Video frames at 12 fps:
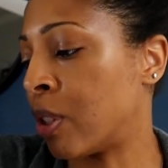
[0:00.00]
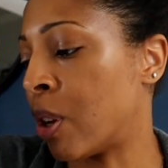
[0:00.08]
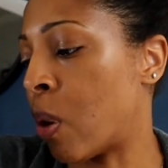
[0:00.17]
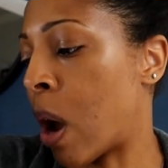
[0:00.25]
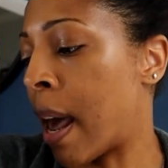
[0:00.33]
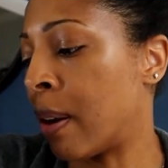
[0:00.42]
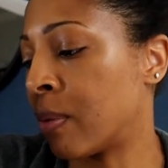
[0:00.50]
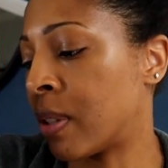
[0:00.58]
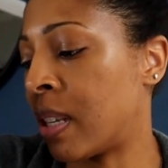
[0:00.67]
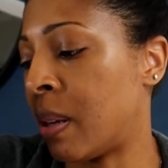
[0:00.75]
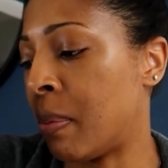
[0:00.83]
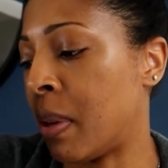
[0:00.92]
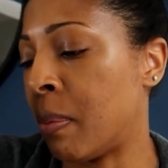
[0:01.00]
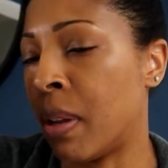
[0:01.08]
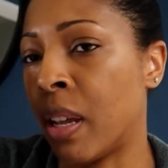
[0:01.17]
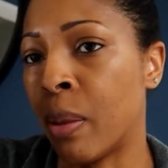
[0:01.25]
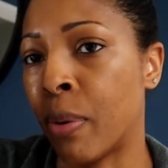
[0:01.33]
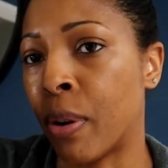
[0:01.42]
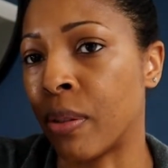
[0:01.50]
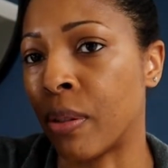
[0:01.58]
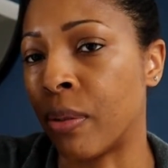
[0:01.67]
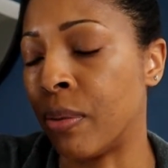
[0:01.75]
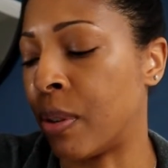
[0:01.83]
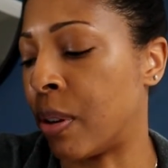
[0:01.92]
So I don't see me being the
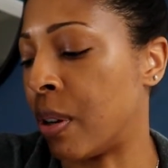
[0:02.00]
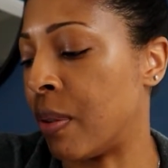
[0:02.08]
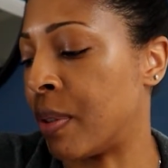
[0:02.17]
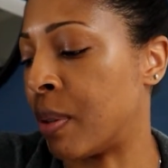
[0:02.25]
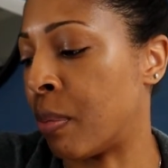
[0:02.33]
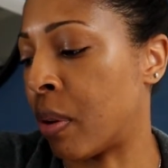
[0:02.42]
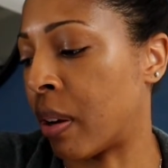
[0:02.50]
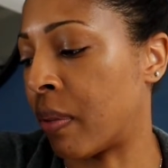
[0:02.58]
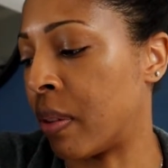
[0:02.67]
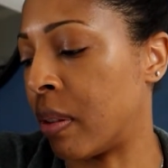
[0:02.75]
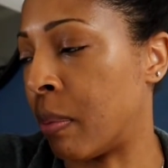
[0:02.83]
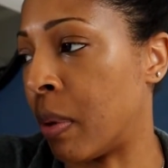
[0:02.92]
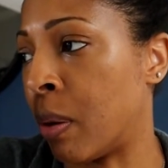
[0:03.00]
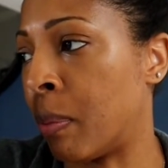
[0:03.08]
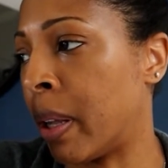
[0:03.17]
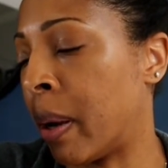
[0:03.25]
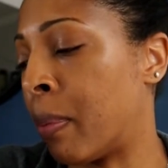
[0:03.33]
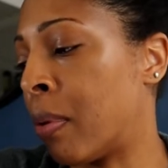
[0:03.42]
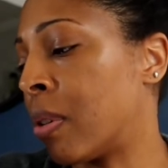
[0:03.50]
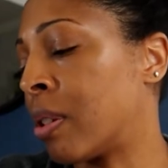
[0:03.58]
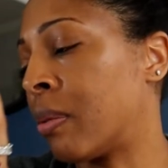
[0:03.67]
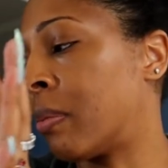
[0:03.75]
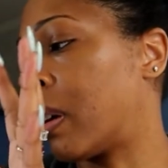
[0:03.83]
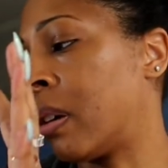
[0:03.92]
person who's going to use the breakfast, the meal plan
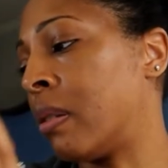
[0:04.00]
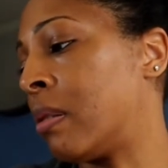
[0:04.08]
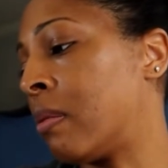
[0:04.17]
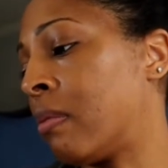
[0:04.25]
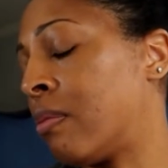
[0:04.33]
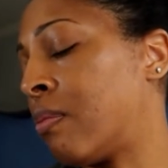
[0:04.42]
portion because